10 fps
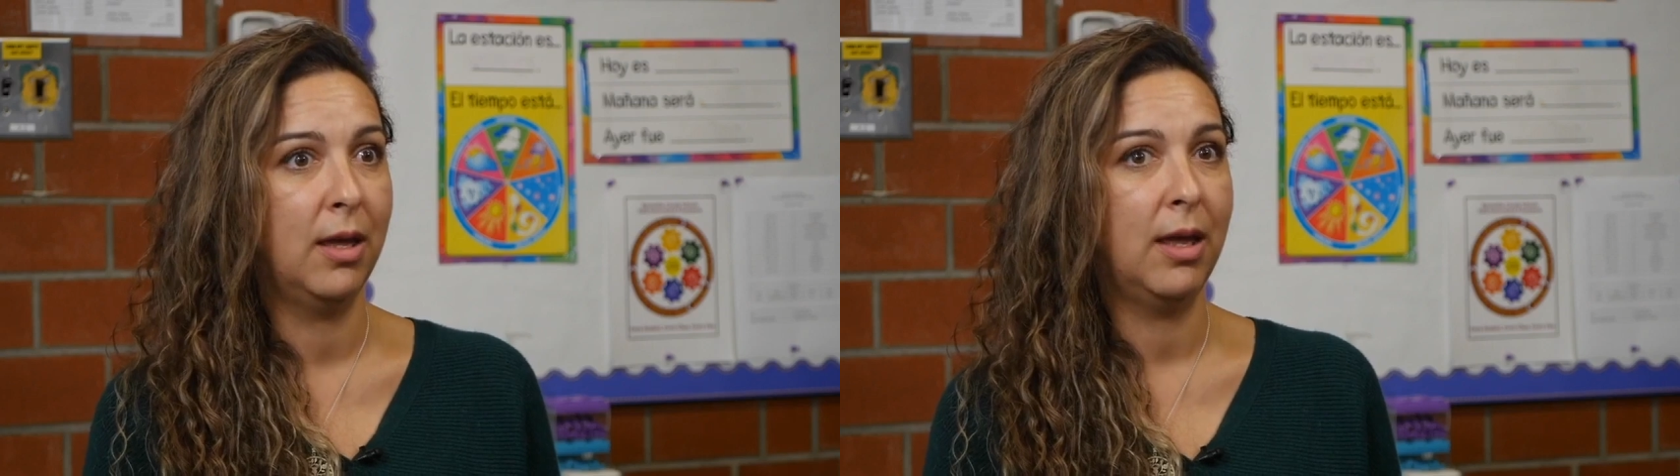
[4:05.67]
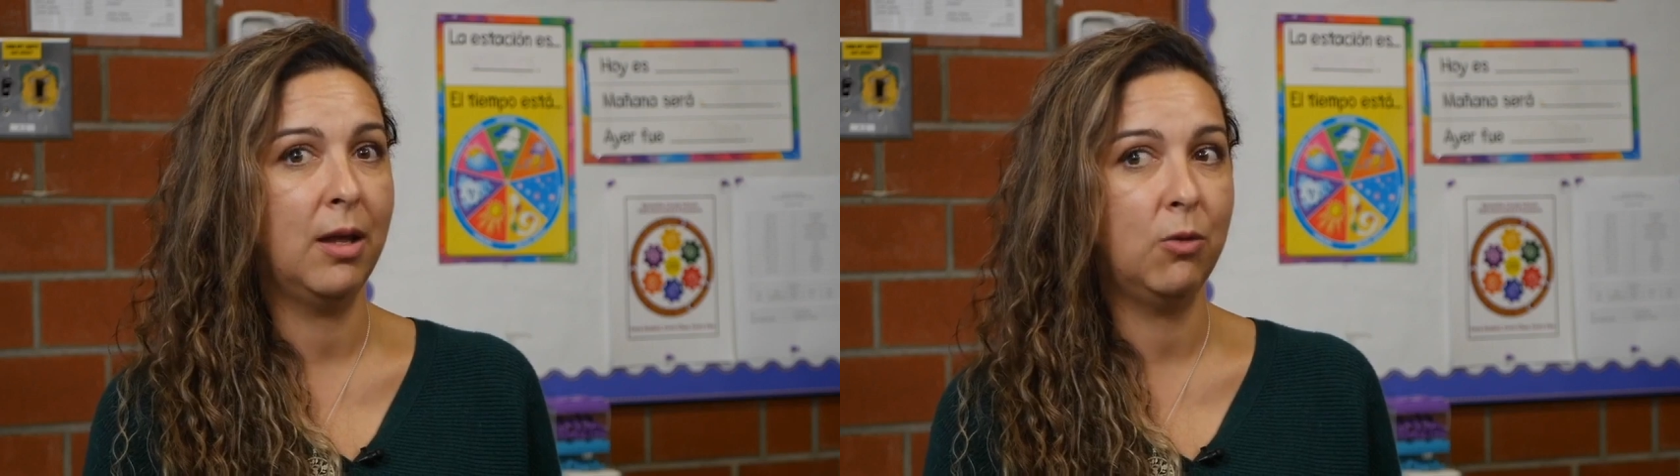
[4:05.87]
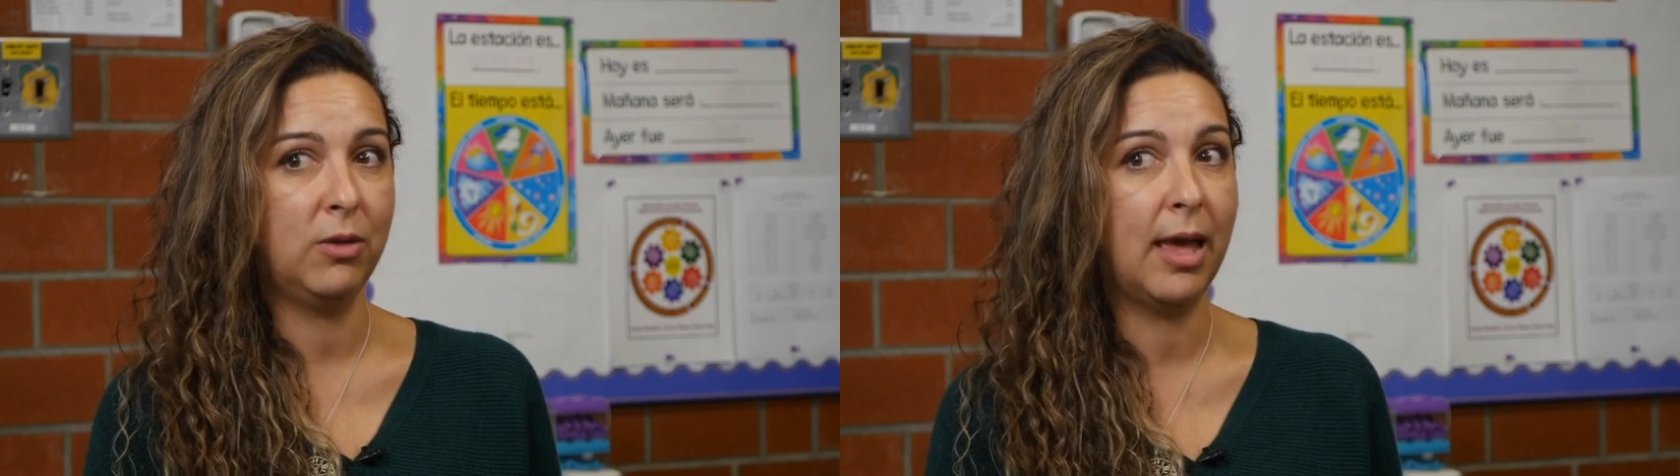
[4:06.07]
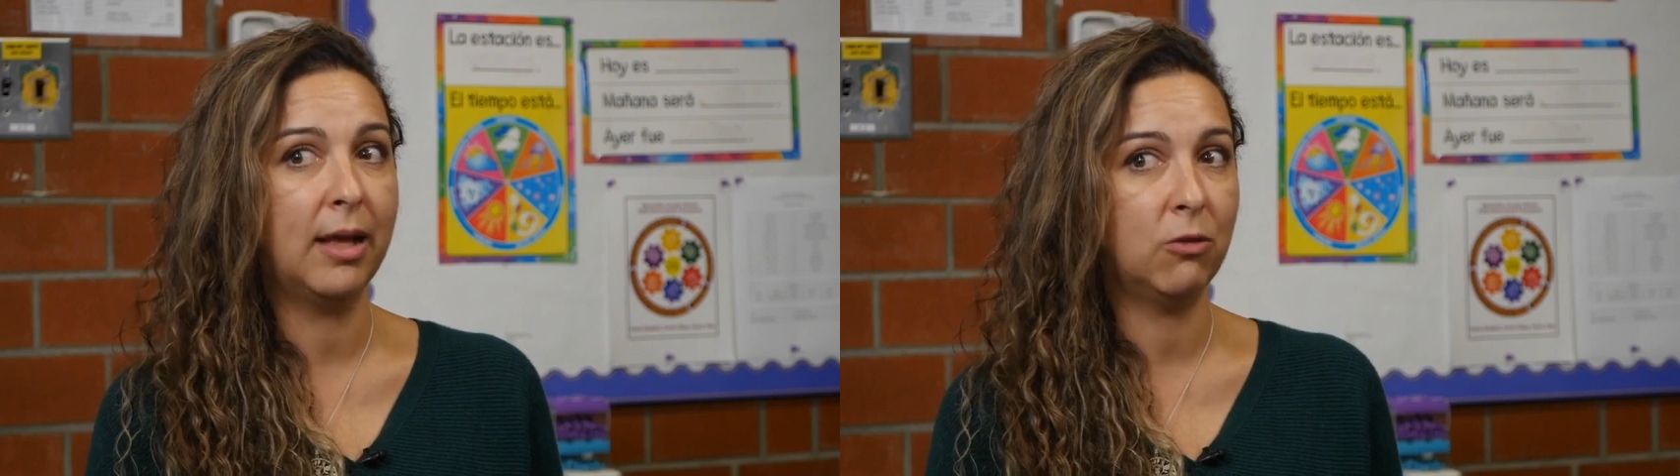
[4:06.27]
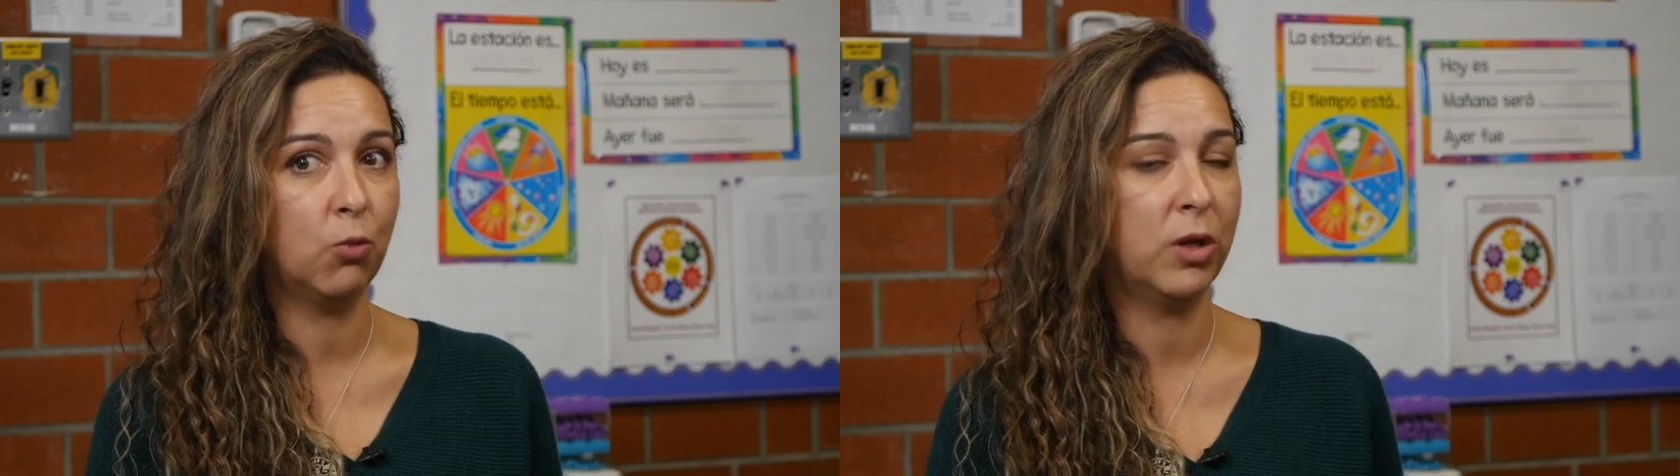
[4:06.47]
And
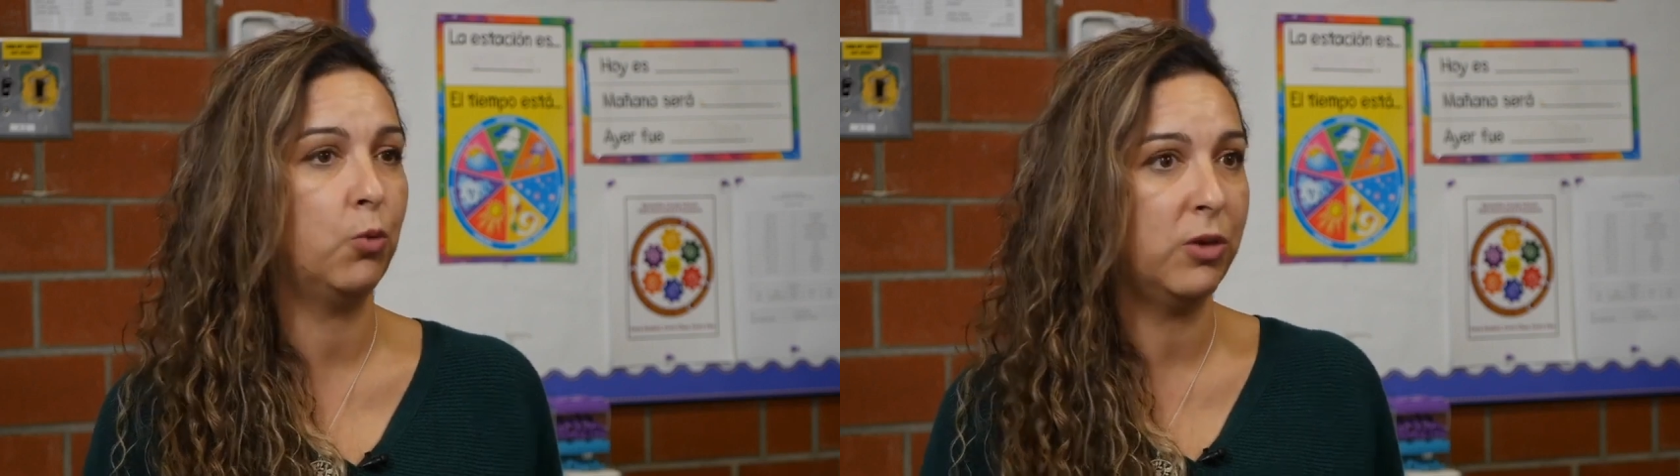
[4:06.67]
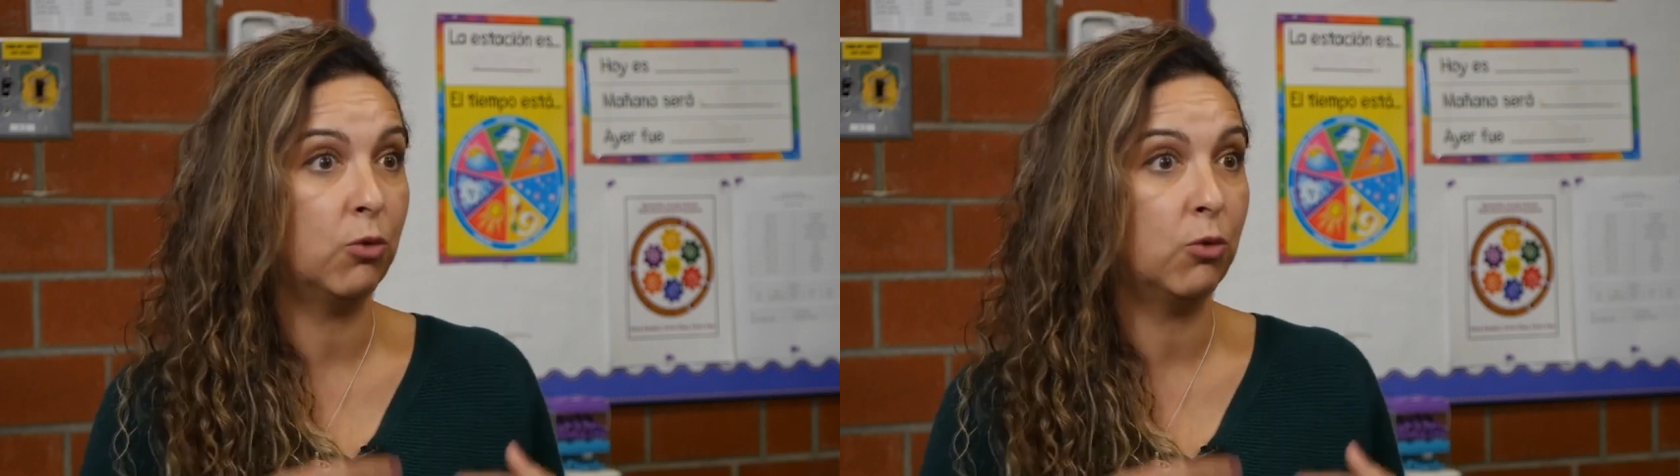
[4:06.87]
that's what we